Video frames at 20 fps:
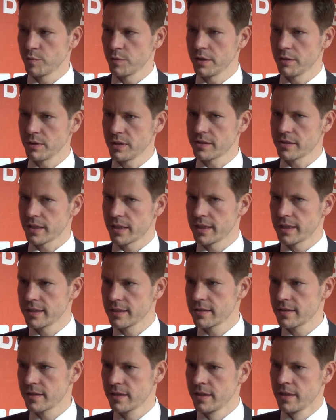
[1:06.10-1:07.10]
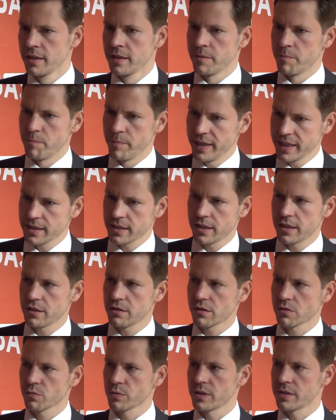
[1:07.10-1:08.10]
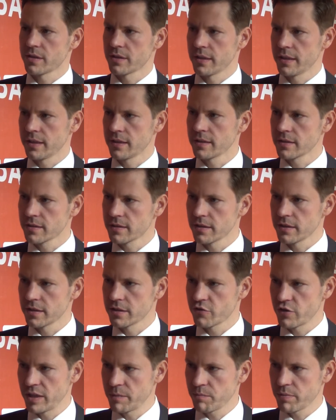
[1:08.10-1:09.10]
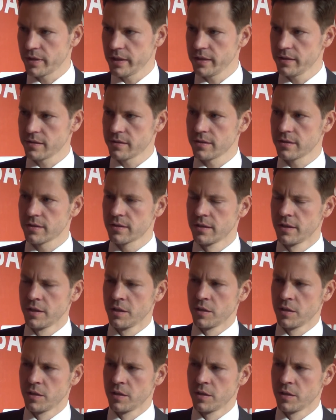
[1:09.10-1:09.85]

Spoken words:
We signed Matt Howard, we signed Trent Plaisted,